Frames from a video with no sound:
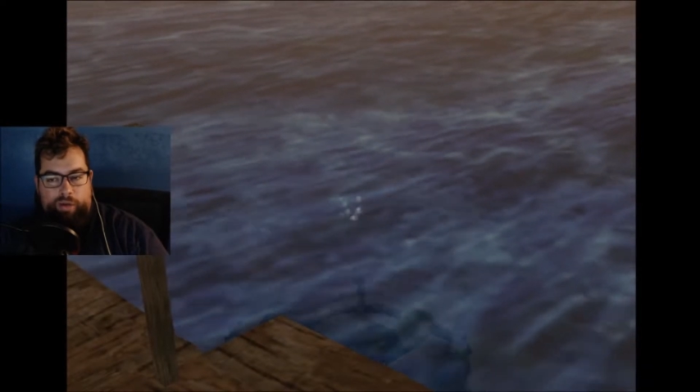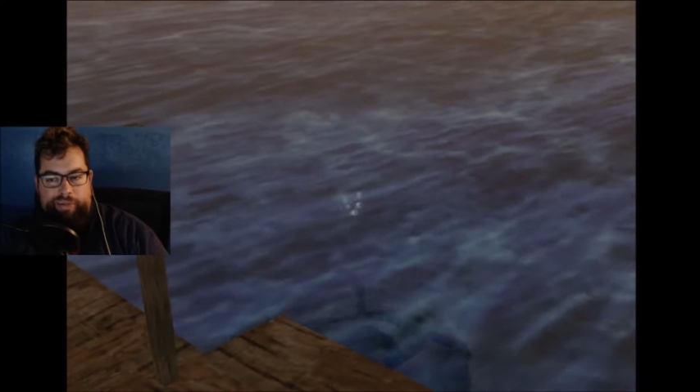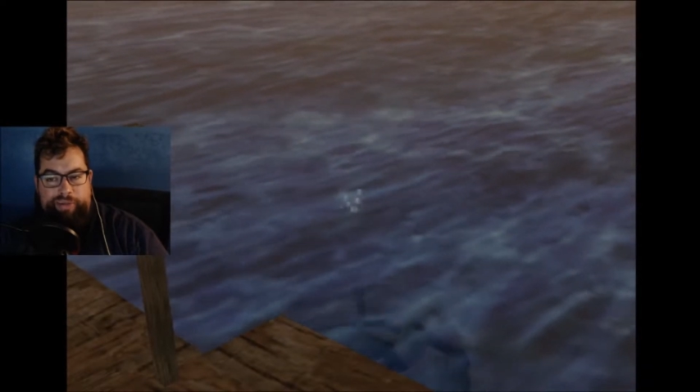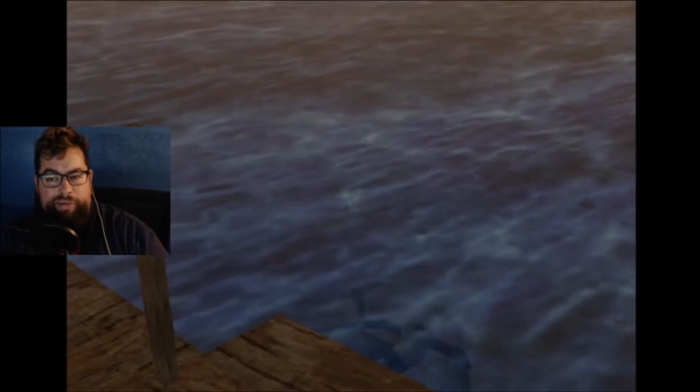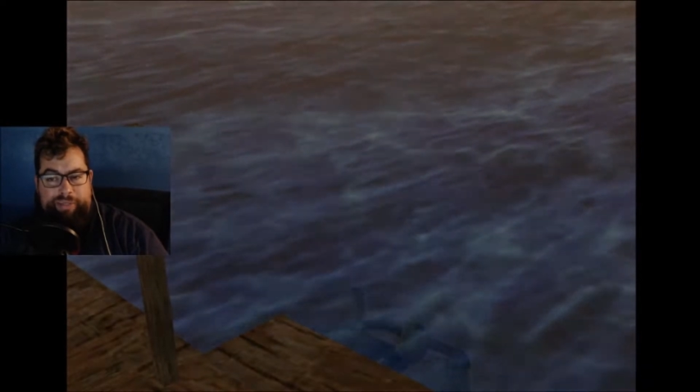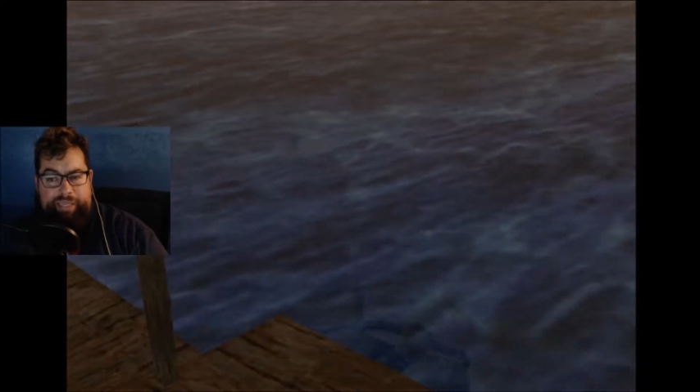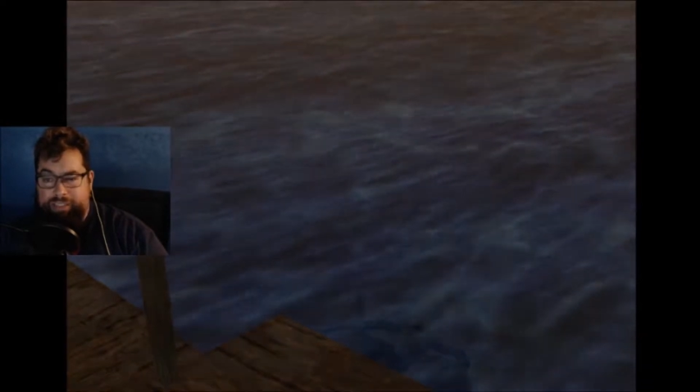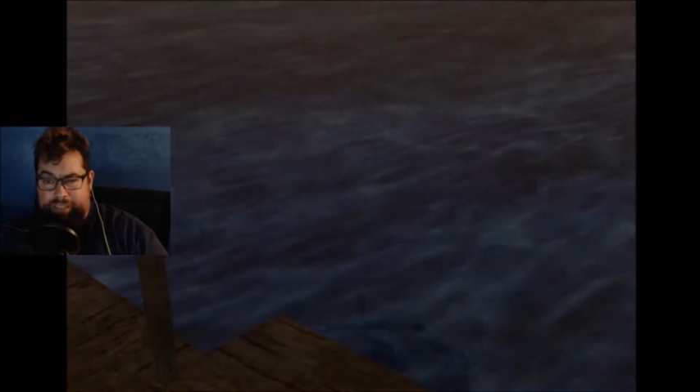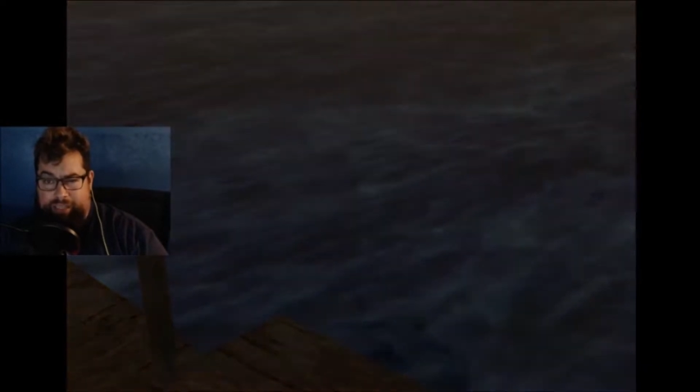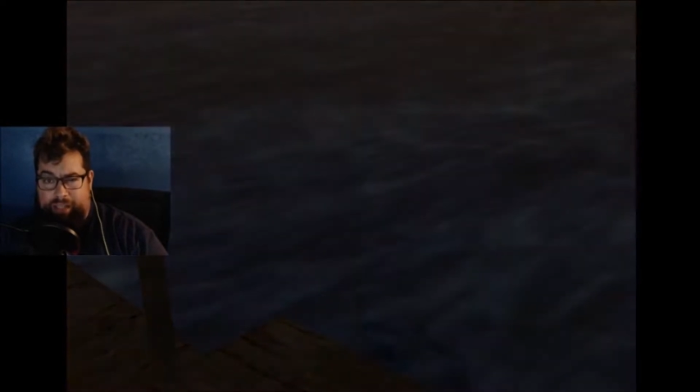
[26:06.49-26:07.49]
2
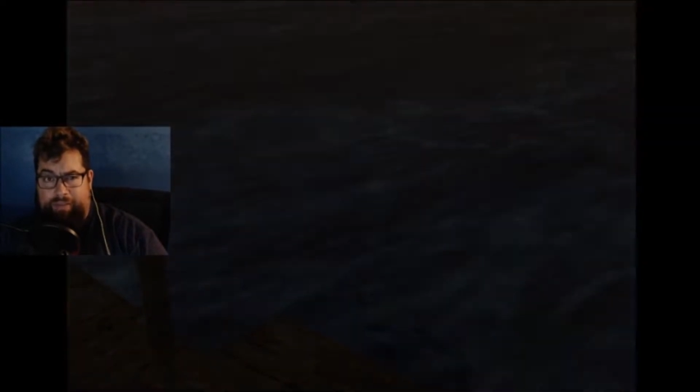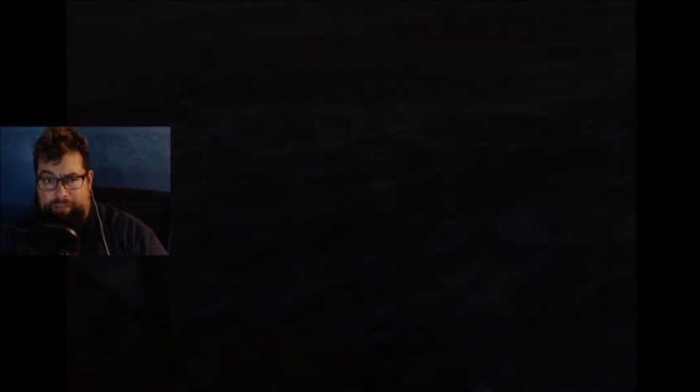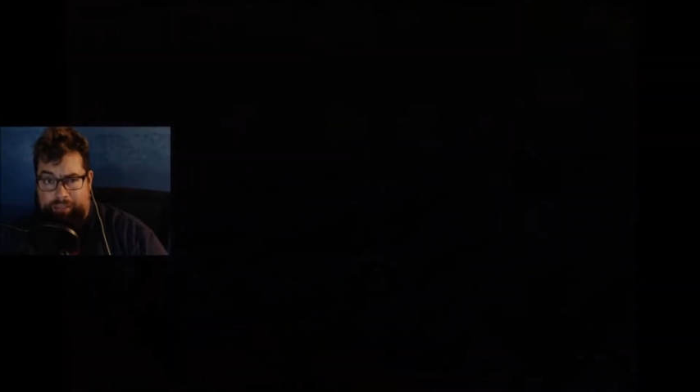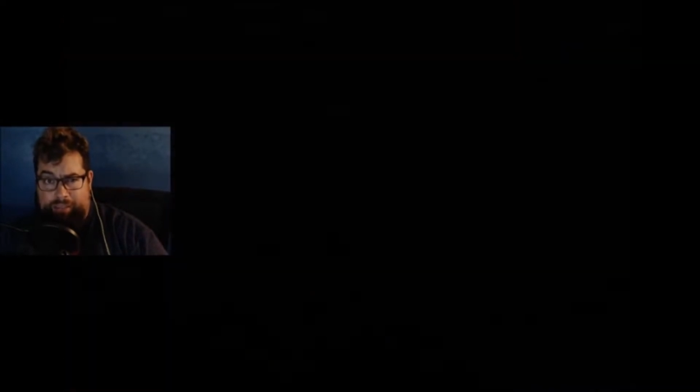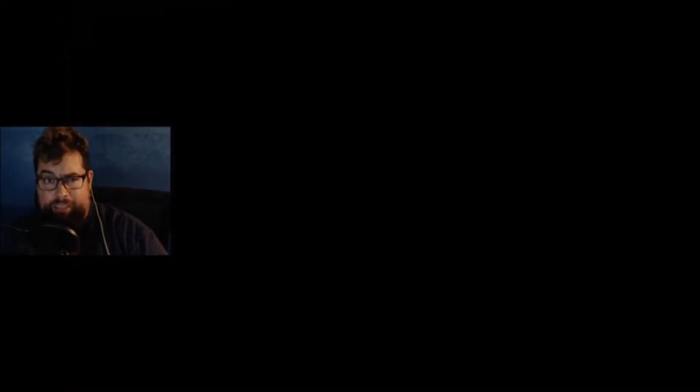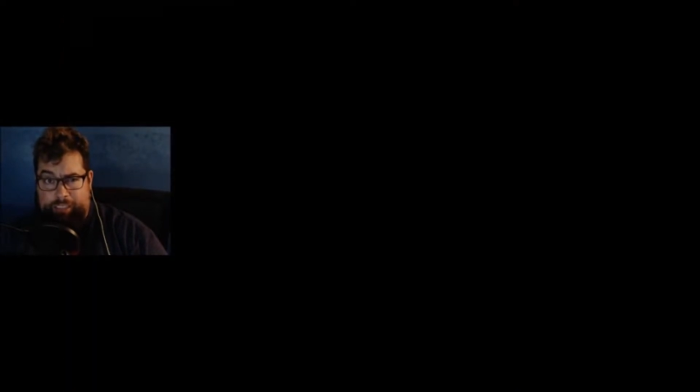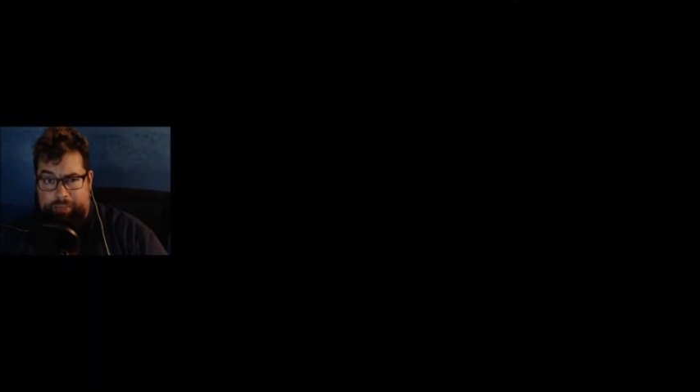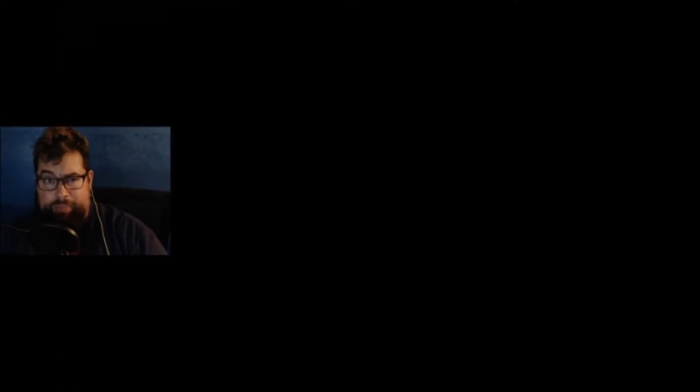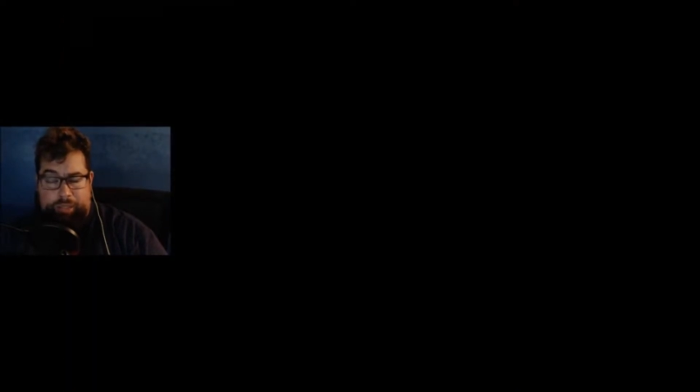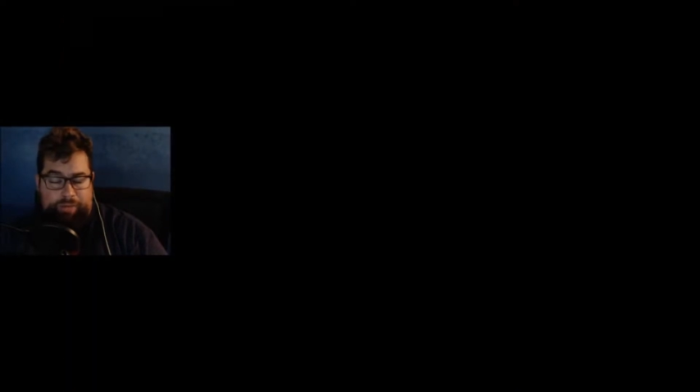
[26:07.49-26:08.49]
dungeon levels
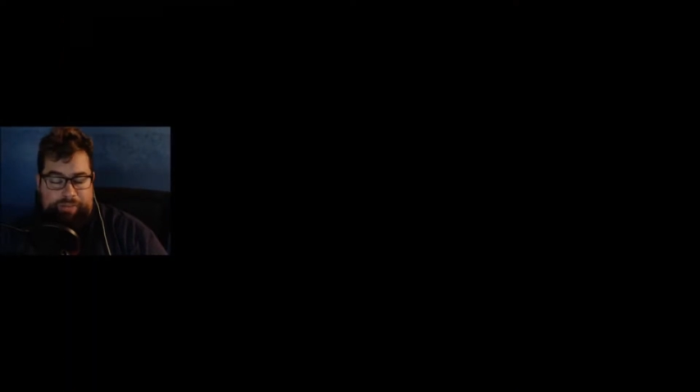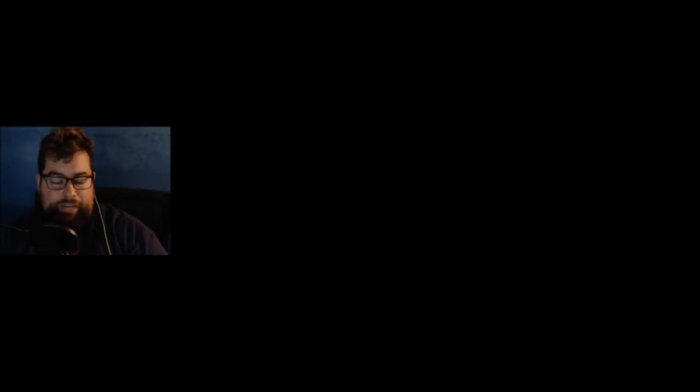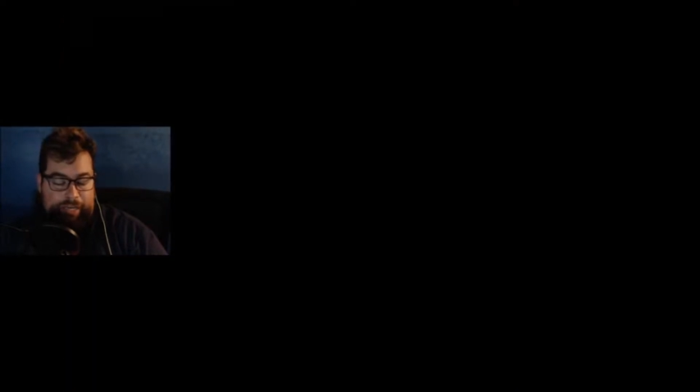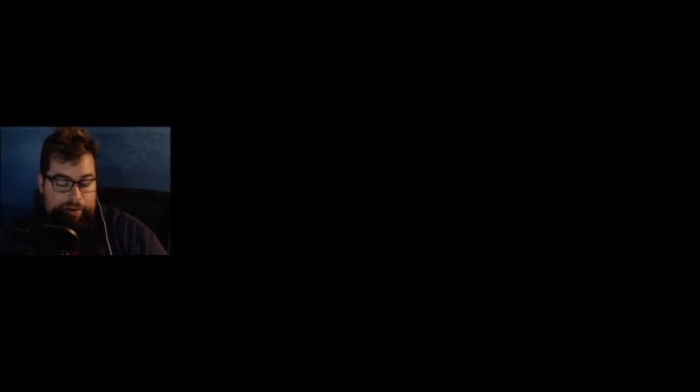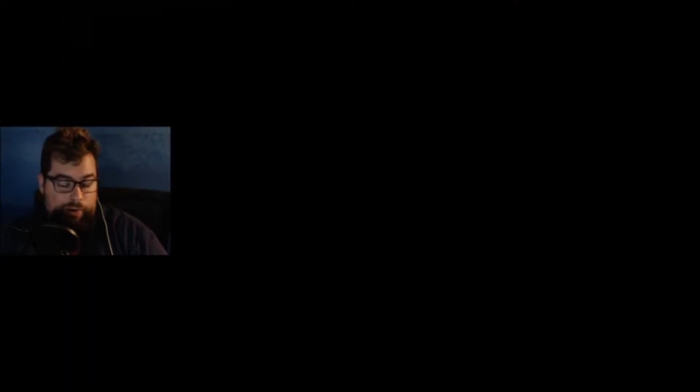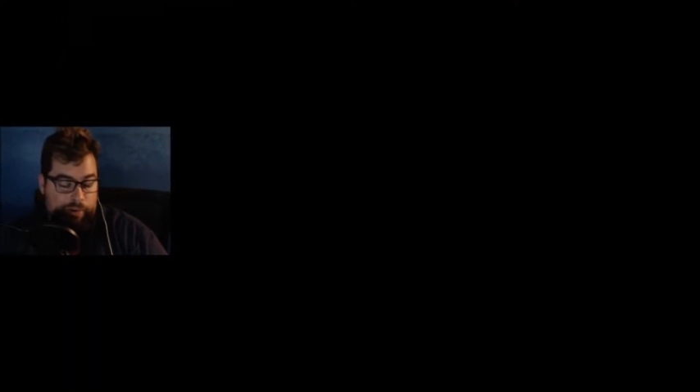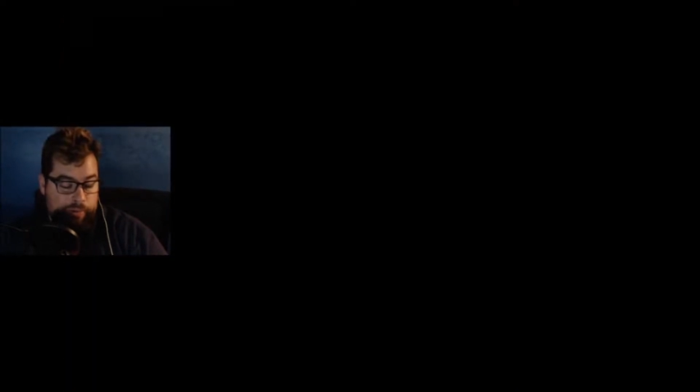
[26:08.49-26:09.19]
per video.